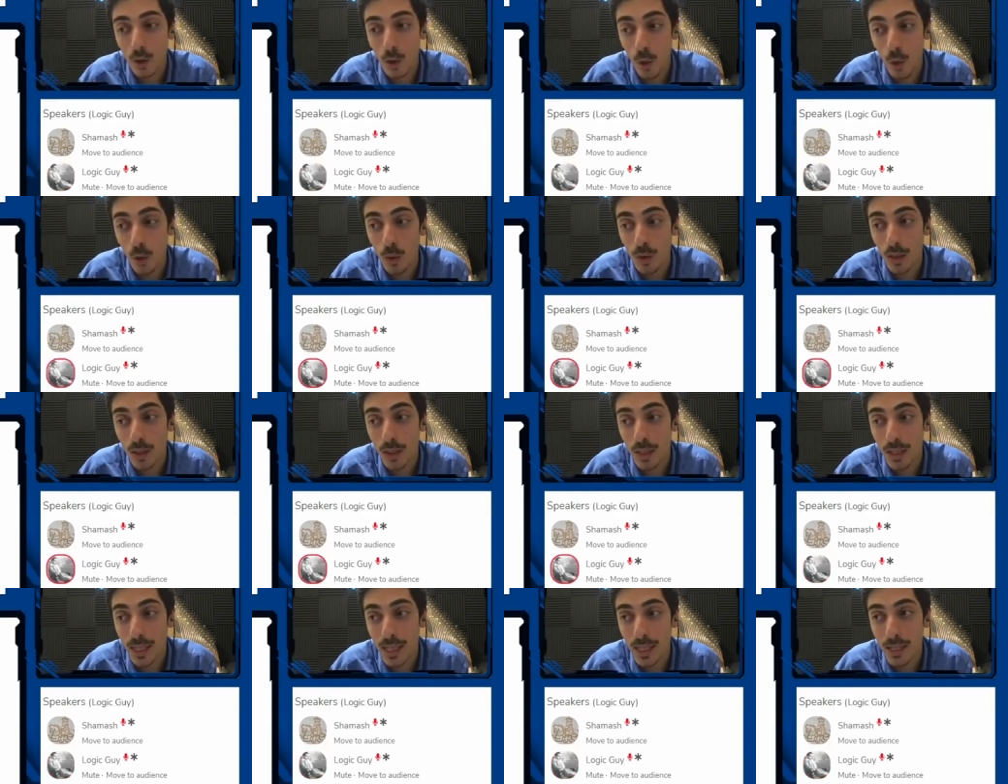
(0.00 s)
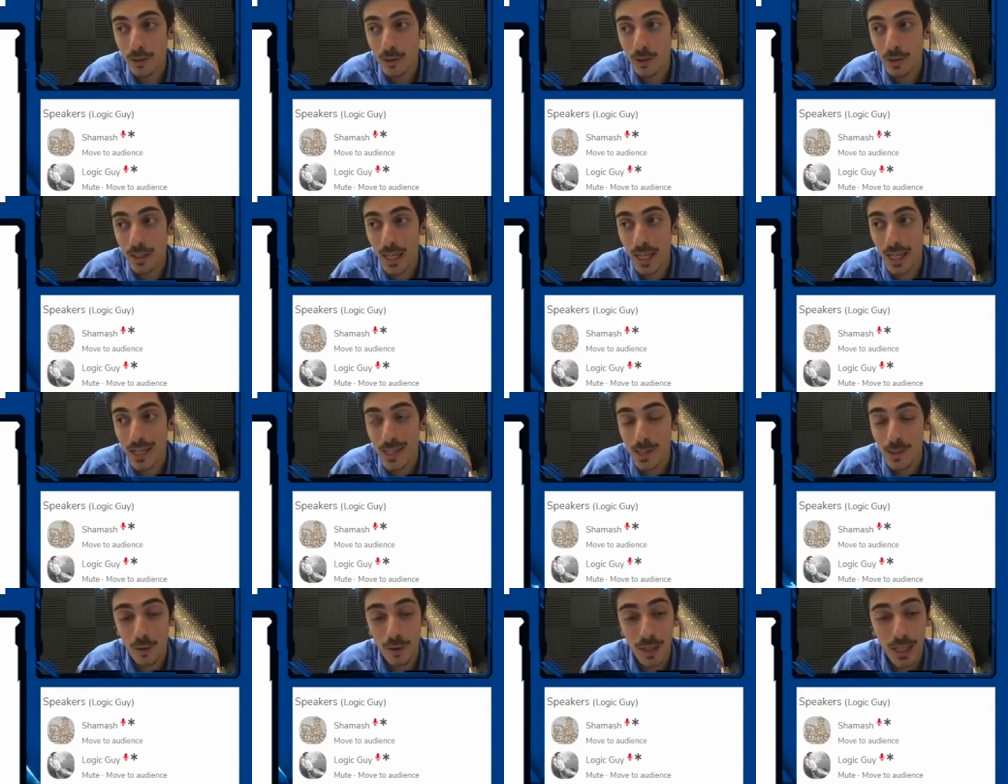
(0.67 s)
goal here
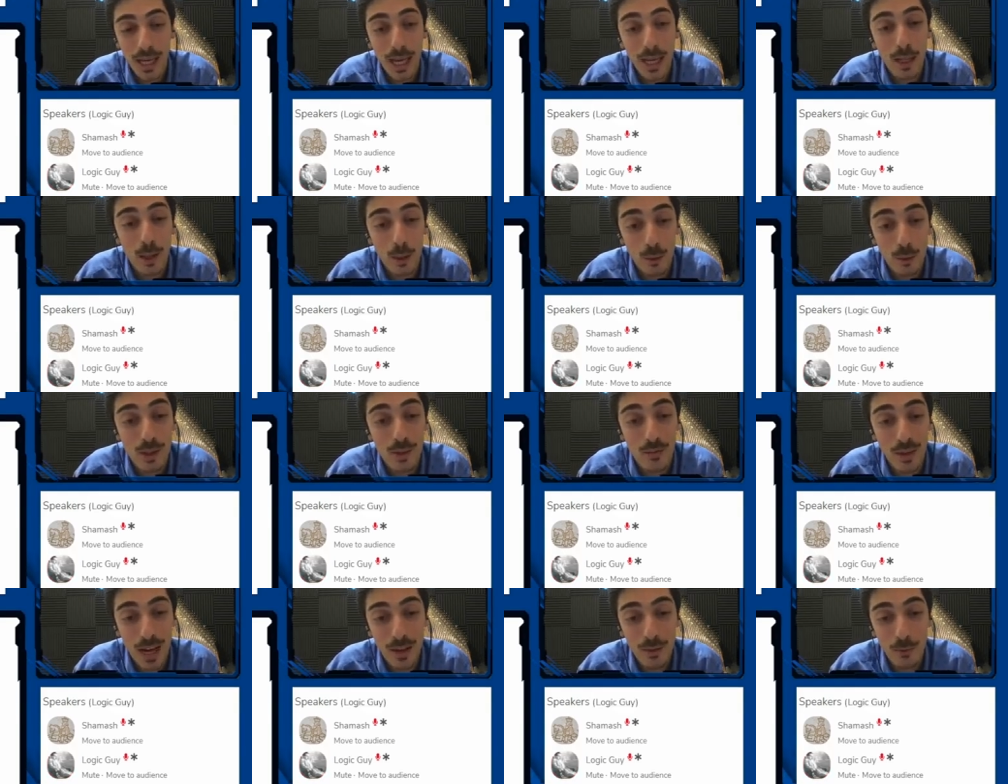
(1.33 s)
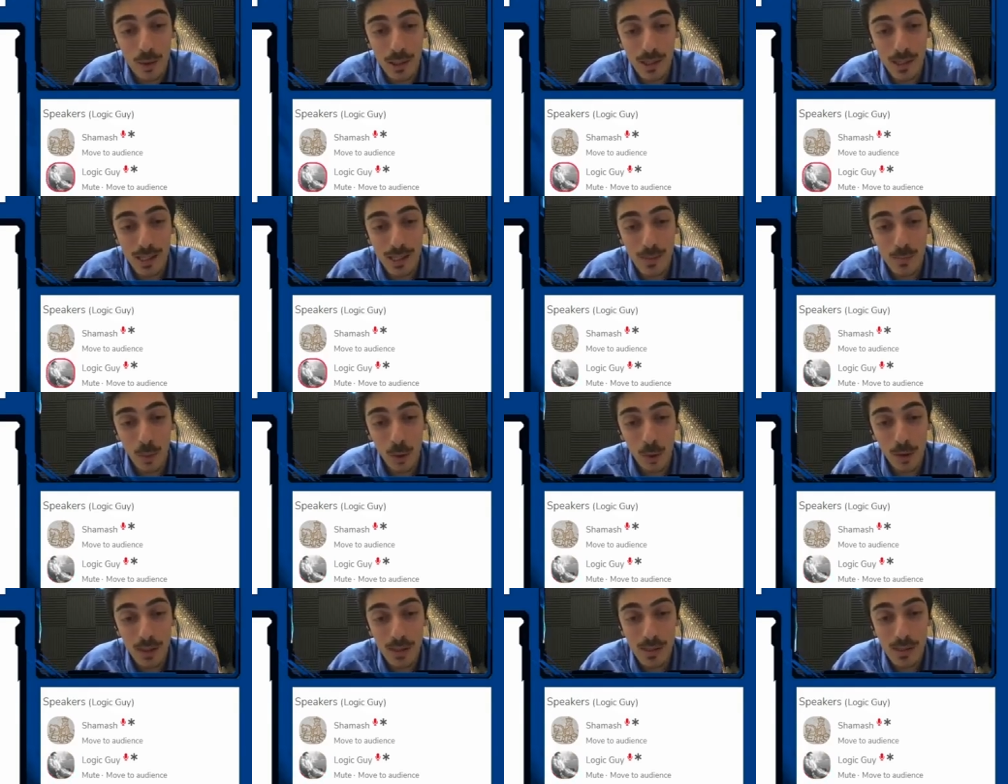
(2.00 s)
today is to negate those 5 or 6
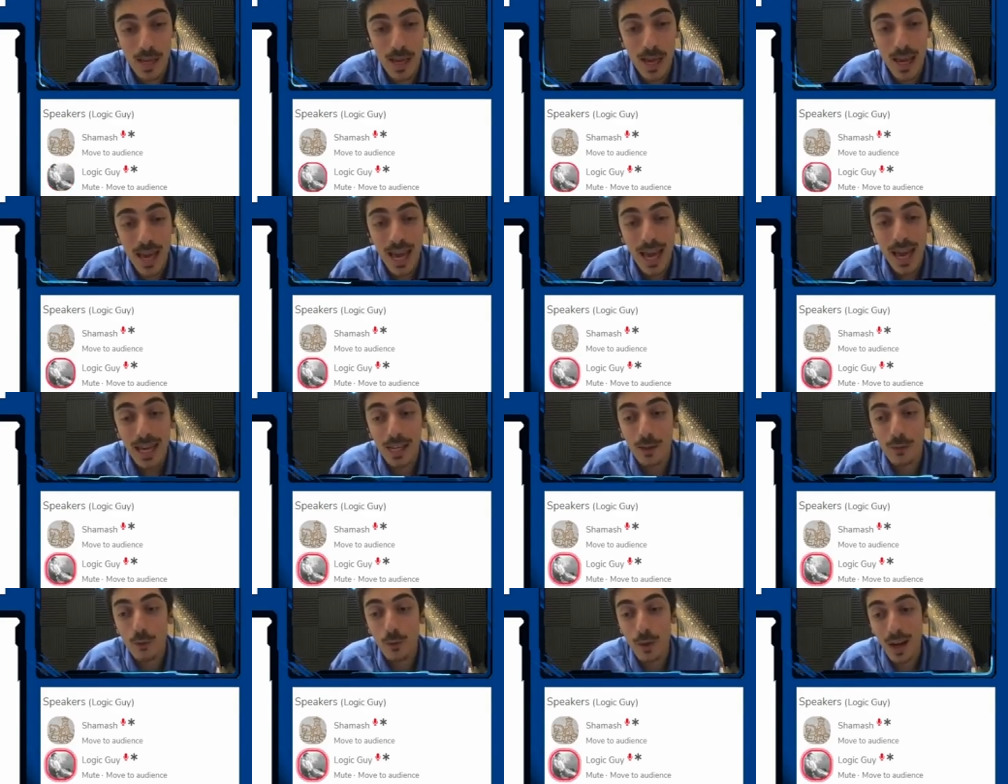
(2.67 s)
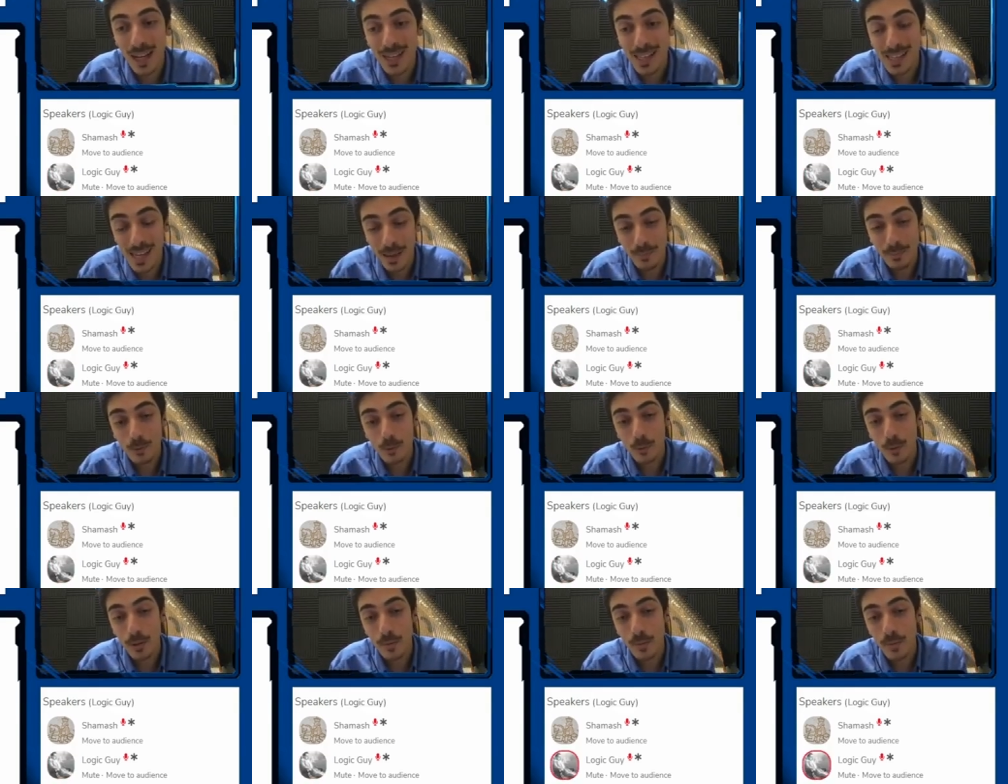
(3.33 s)
points, and if you
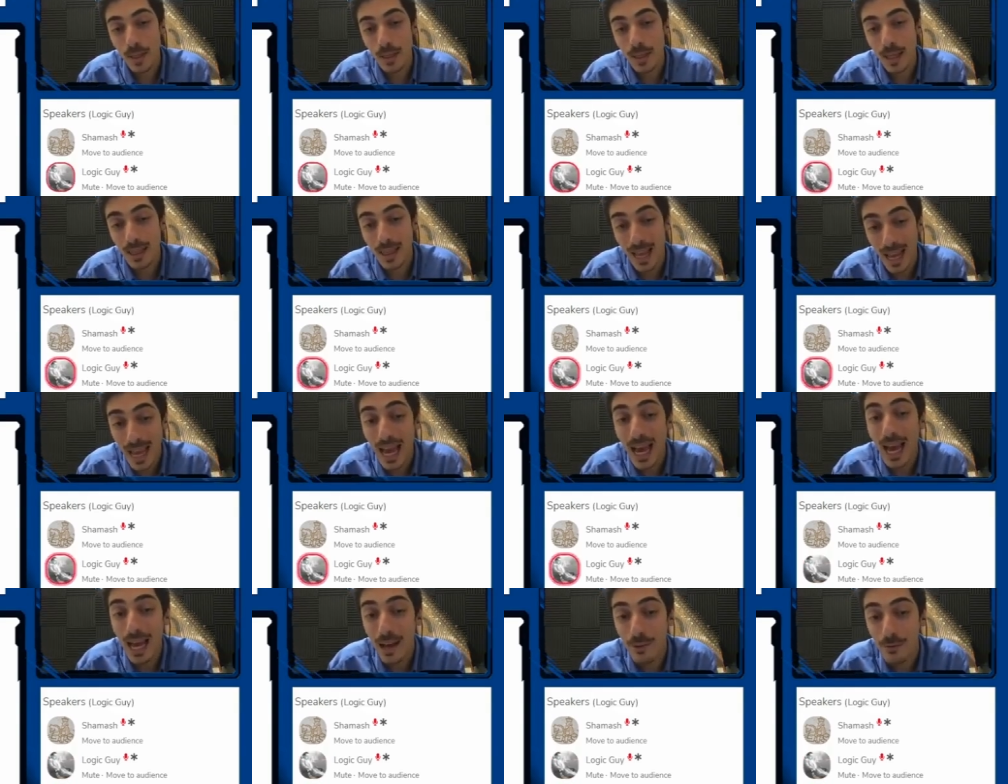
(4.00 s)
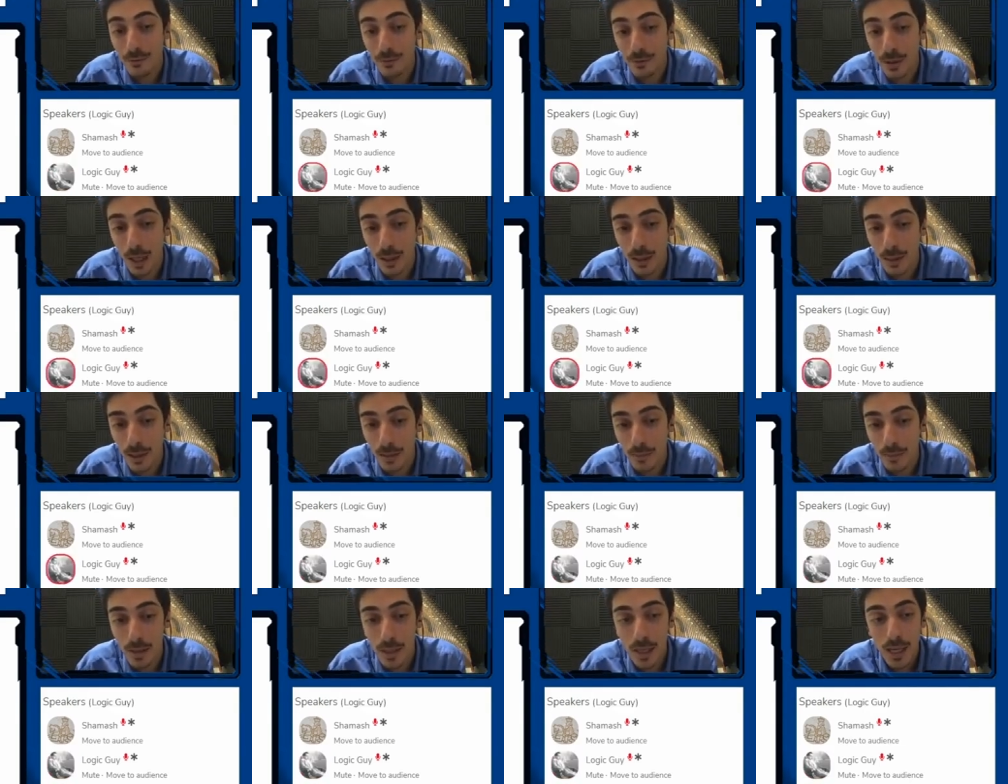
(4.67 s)
accept with me that I have done
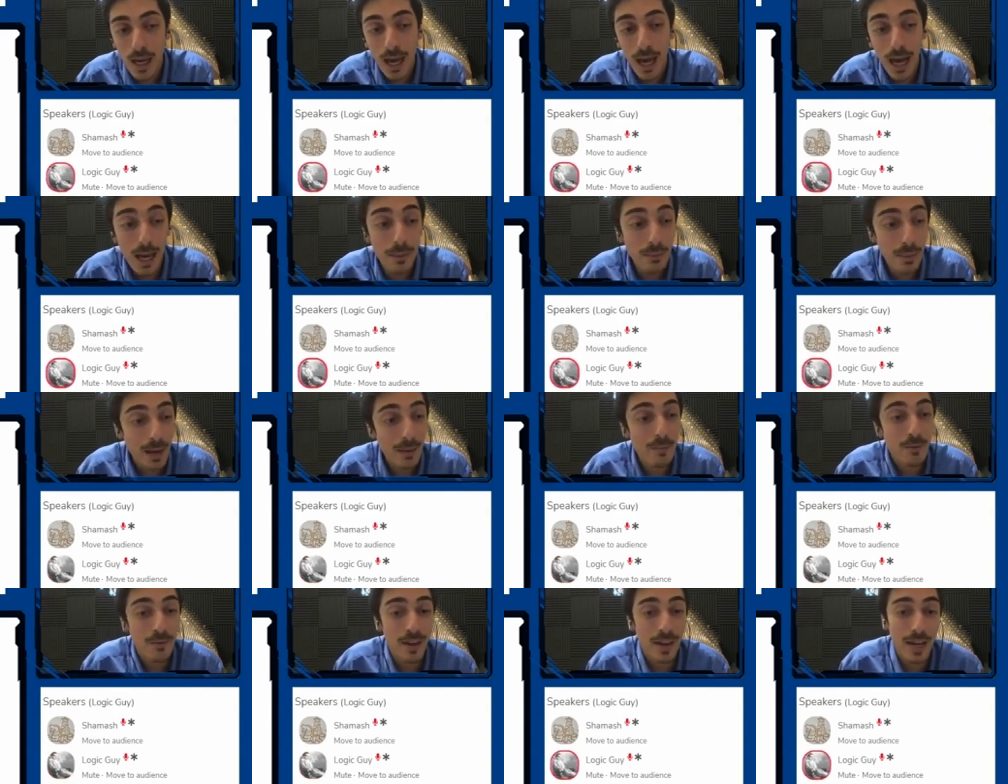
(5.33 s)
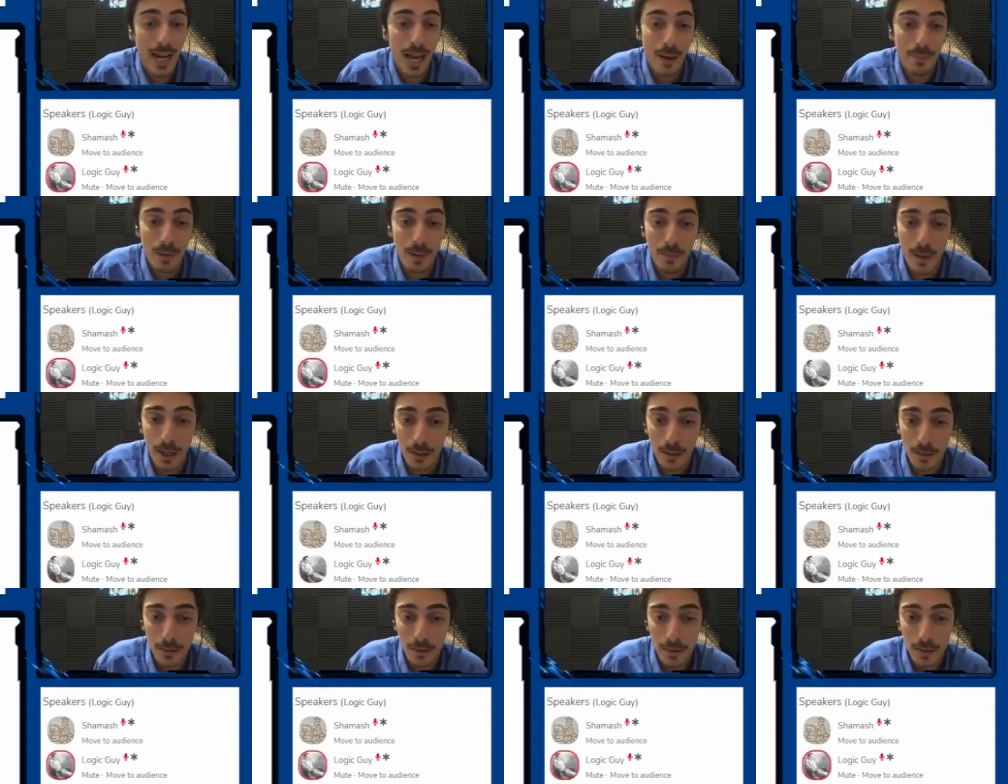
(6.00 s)
them, I'm a very happy
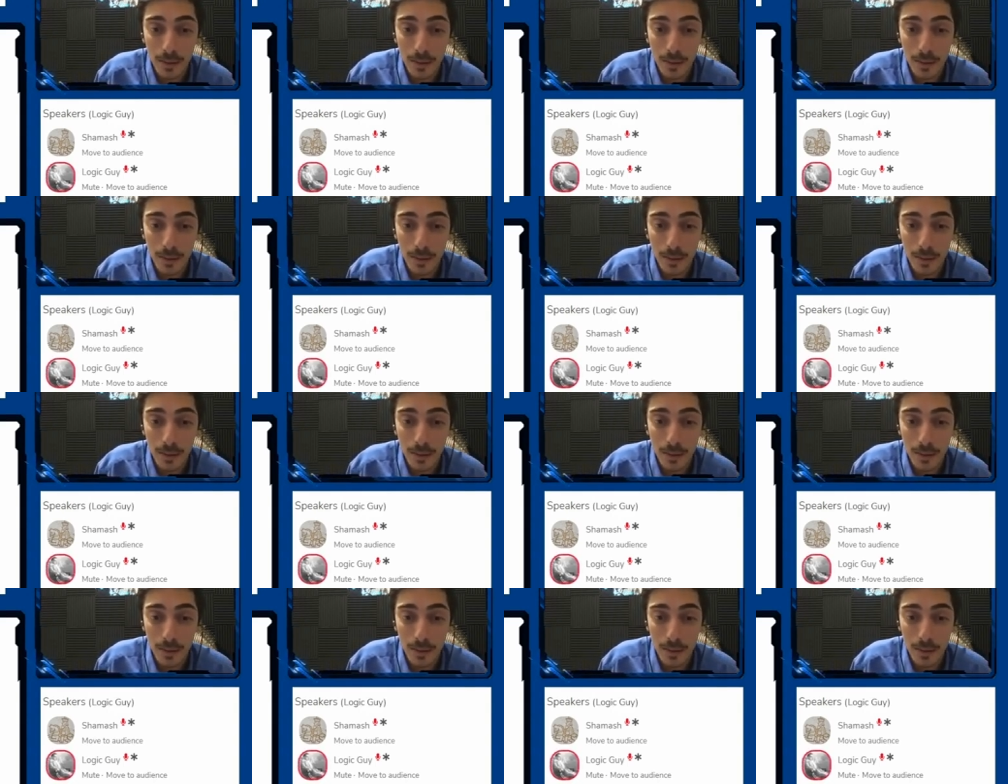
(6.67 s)
man.